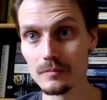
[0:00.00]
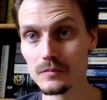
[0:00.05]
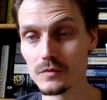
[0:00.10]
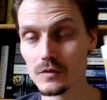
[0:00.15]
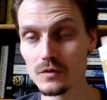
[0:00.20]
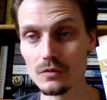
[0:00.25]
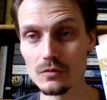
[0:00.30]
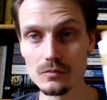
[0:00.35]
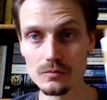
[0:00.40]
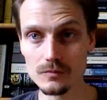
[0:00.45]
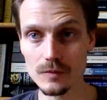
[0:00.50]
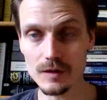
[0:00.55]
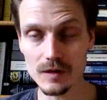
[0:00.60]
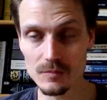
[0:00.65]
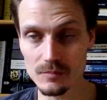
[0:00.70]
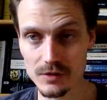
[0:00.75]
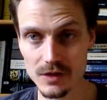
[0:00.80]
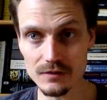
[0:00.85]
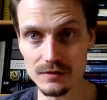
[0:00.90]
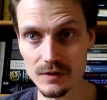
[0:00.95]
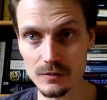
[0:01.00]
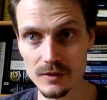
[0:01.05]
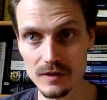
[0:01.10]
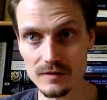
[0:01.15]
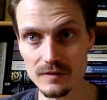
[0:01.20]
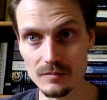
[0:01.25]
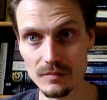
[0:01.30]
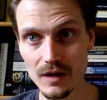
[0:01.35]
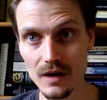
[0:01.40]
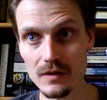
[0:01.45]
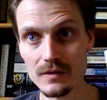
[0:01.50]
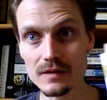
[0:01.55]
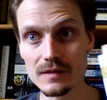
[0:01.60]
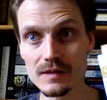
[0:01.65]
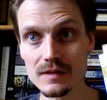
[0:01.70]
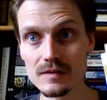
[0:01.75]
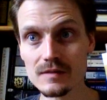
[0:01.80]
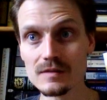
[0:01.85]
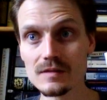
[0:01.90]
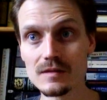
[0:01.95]
So really briefly, what it's about
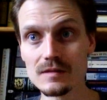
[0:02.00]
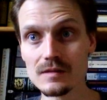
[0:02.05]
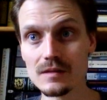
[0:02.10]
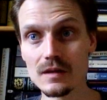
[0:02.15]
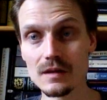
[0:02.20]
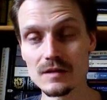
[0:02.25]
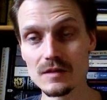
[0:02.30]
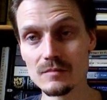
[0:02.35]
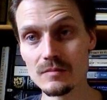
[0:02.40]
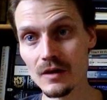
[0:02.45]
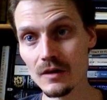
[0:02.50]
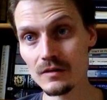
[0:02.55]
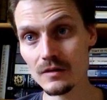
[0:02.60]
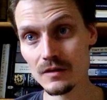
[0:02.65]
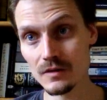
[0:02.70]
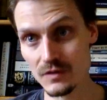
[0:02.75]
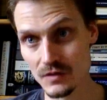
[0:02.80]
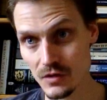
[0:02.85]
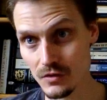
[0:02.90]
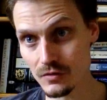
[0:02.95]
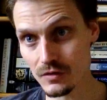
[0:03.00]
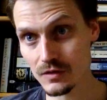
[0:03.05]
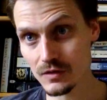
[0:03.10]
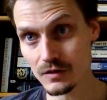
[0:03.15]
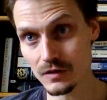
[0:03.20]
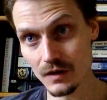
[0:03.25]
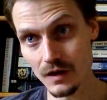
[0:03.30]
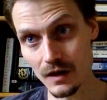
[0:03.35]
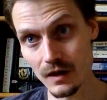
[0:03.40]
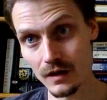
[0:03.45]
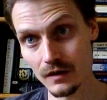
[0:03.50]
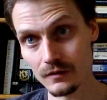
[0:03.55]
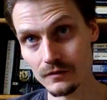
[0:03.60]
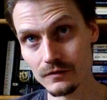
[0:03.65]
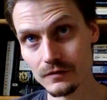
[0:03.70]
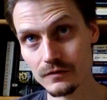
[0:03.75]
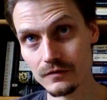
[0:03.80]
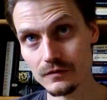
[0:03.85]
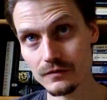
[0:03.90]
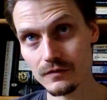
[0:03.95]
is it's about a duke
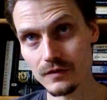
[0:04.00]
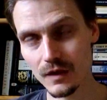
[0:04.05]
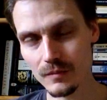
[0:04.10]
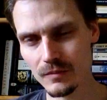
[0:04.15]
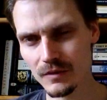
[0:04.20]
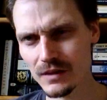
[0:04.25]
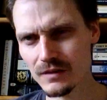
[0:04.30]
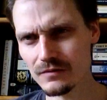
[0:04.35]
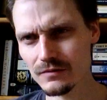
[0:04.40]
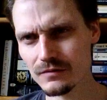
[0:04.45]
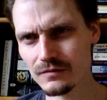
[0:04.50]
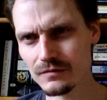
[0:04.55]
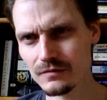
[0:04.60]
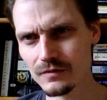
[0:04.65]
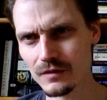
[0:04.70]
of I believe